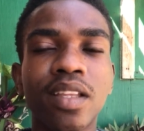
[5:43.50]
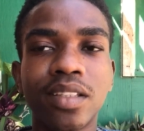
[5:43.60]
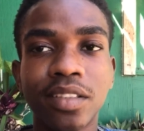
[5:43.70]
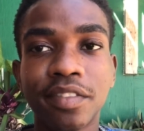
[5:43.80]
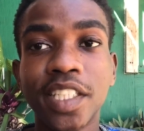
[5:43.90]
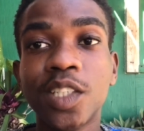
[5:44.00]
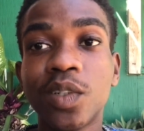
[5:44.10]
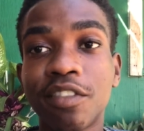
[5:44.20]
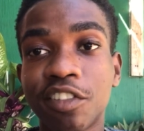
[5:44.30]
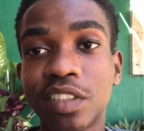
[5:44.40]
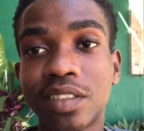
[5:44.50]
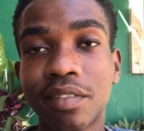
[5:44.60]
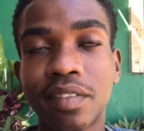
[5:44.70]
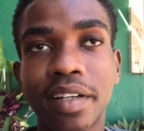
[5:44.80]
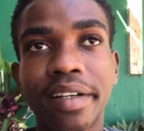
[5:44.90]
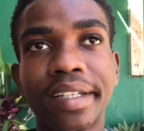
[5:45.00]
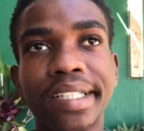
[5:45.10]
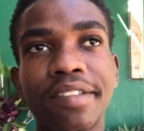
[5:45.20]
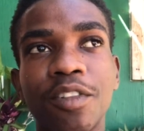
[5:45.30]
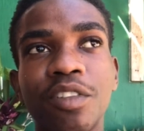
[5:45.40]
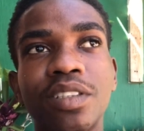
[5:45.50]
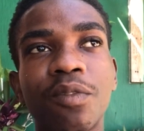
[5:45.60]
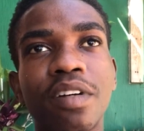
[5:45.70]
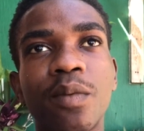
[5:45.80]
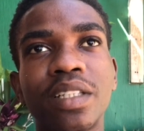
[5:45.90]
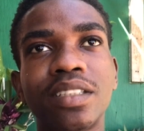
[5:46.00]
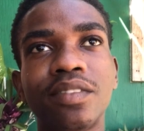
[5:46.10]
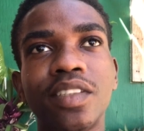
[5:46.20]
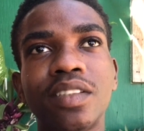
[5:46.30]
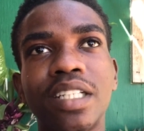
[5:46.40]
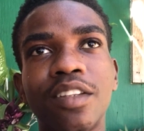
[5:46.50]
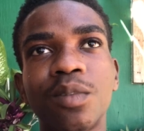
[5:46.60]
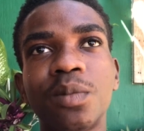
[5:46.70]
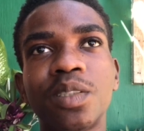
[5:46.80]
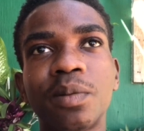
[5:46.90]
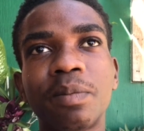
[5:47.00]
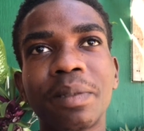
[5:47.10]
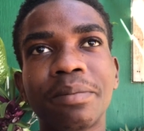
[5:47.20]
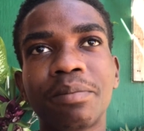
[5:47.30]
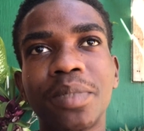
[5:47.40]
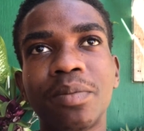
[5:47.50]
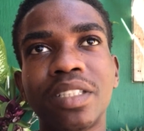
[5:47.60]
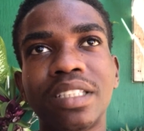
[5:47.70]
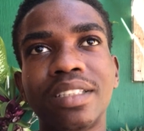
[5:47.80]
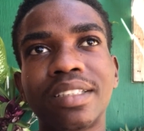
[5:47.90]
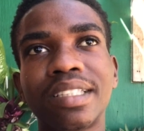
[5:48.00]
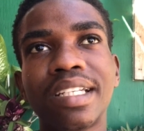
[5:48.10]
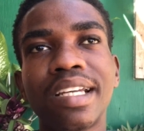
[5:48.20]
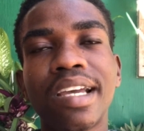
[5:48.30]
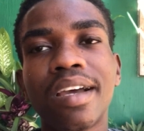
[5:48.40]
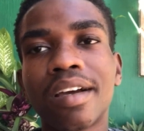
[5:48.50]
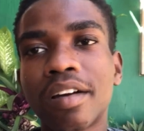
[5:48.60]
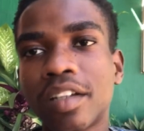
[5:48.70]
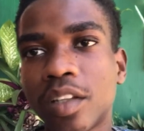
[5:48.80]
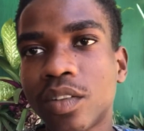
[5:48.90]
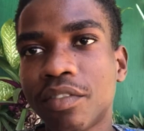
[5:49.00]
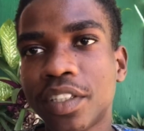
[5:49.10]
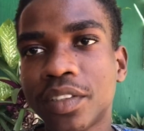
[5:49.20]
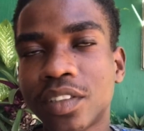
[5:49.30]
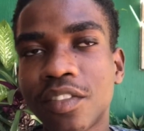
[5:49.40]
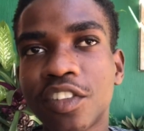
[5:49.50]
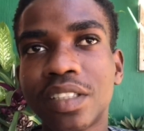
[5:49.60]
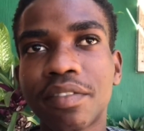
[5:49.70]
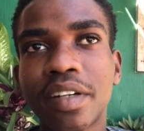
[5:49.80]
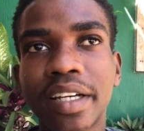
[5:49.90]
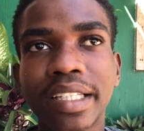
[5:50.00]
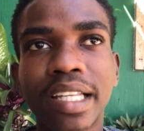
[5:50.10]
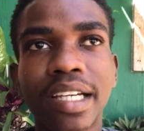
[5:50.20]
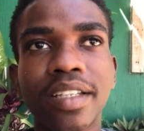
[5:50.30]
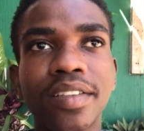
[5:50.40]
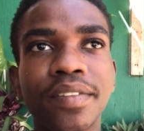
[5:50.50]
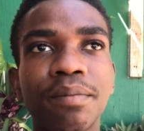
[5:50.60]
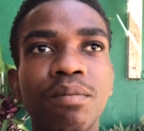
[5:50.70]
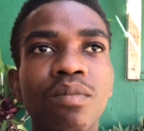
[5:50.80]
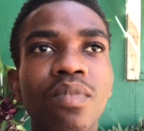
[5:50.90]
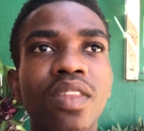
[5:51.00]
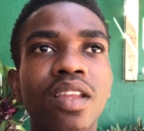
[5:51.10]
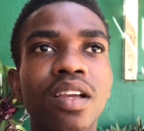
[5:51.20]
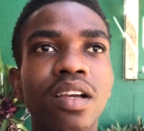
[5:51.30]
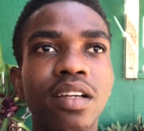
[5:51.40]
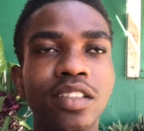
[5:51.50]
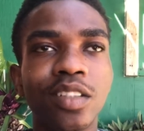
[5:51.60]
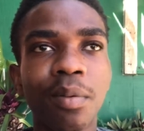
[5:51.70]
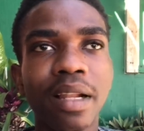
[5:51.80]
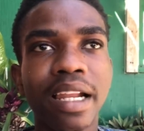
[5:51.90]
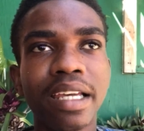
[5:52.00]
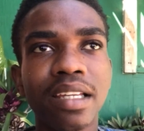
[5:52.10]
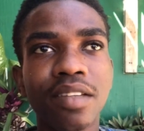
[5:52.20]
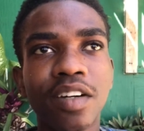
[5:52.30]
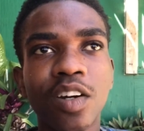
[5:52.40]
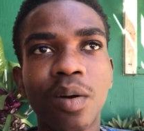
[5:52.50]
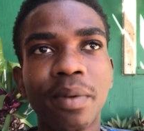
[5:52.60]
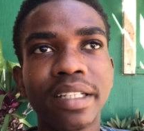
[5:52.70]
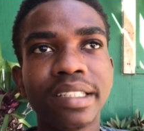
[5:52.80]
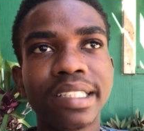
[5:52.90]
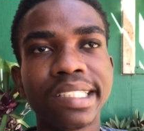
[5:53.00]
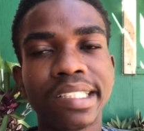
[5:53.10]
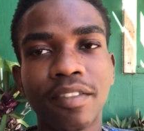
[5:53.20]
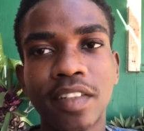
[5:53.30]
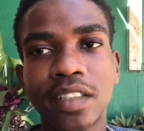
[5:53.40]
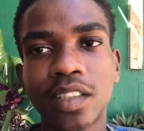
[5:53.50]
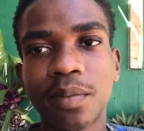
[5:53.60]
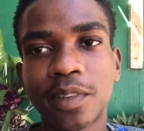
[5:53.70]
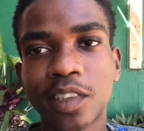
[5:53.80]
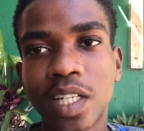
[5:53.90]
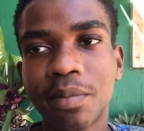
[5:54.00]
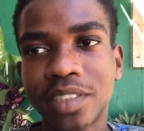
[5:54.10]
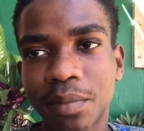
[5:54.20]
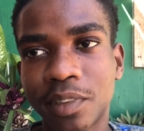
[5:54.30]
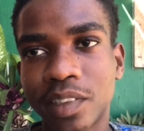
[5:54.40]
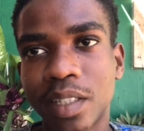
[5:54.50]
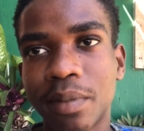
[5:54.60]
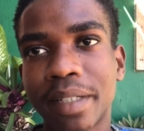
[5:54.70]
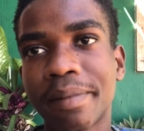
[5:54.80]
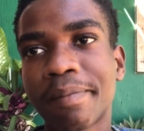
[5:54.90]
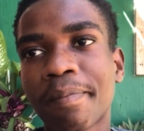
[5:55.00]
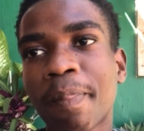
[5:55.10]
This video, if you reach so far, yeah, if you reach so far watching the video, because I know most people has just cut out the video. So if you reach so far, yeah, thank you. Drop a like, leave a comment. If you ain't subscribe, subscribe, yeah.